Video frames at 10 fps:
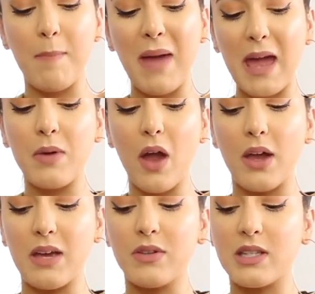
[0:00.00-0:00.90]
and maybe
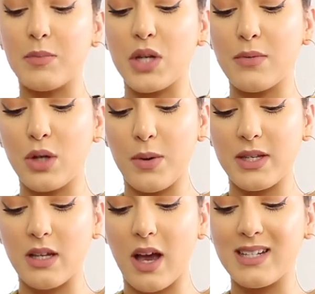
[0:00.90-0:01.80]
I even sometimes go a
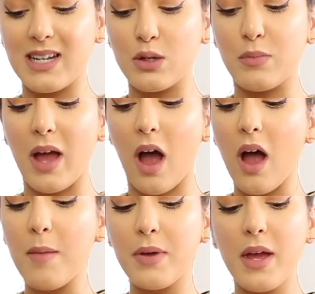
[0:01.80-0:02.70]
size little bit
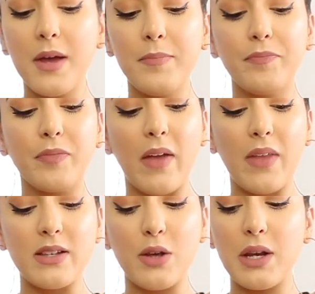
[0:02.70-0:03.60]
up. And
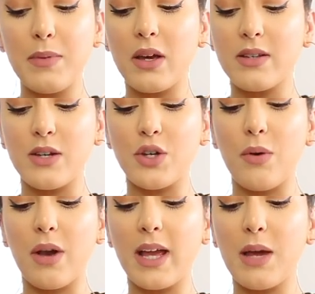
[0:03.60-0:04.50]
that's only because I
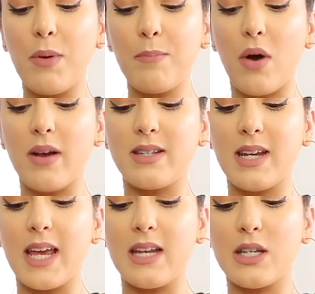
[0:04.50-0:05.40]
don't like it when bras
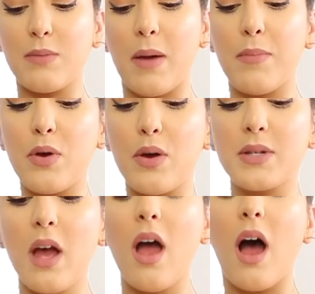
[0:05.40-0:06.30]
dig into my boobs.